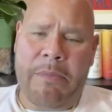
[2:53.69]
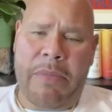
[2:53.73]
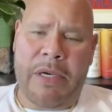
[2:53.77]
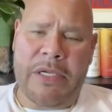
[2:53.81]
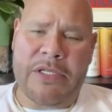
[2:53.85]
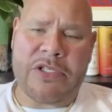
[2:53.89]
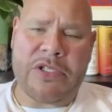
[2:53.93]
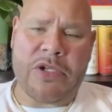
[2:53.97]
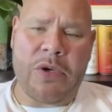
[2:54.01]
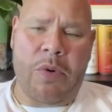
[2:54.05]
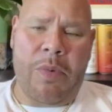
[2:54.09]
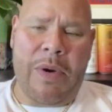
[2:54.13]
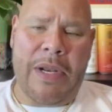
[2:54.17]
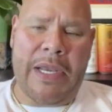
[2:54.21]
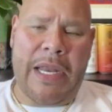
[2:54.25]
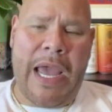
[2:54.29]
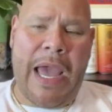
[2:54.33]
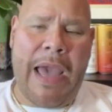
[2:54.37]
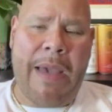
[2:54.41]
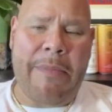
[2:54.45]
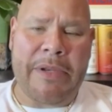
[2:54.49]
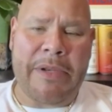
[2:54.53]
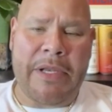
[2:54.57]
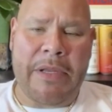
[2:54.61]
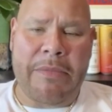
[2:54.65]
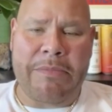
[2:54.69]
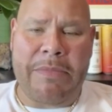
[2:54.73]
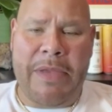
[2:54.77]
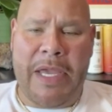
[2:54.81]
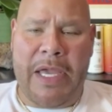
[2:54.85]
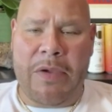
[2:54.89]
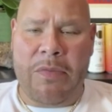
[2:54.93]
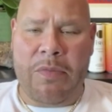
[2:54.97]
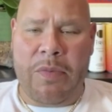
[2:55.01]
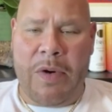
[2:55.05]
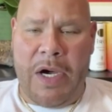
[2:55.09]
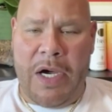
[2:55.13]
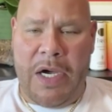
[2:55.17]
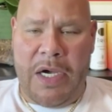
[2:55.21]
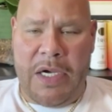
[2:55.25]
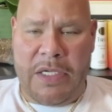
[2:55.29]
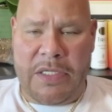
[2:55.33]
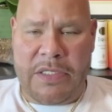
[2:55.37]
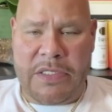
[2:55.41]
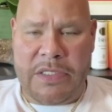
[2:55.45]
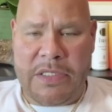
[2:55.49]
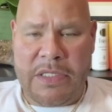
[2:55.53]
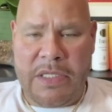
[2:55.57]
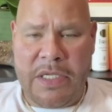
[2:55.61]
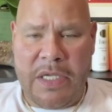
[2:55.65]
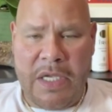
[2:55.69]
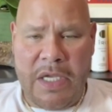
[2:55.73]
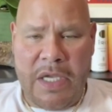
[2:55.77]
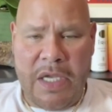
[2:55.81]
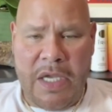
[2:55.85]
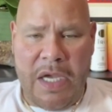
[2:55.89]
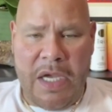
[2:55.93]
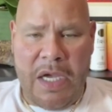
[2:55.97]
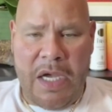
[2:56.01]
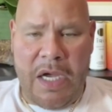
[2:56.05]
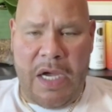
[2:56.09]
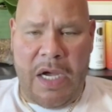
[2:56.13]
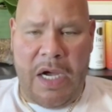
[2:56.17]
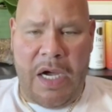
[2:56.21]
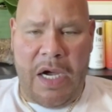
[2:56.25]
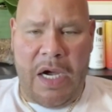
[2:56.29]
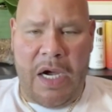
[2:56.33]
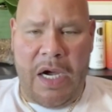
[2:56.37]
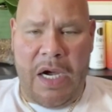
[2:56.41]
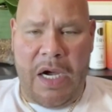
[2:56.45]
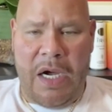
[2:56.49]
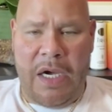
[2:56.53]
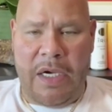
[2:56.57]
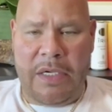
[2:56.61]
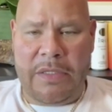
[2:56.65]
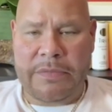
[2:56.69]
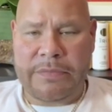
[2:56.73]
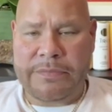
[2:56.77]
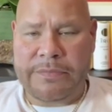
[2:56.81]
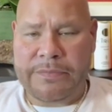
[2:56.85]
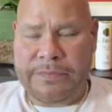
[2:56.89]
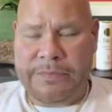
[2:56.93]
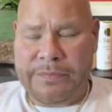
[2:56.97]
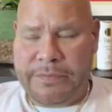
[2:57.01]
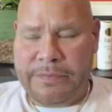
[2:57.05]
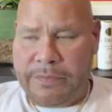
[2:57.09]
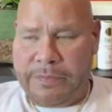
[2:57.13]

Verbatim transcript: But so what happened to me was, the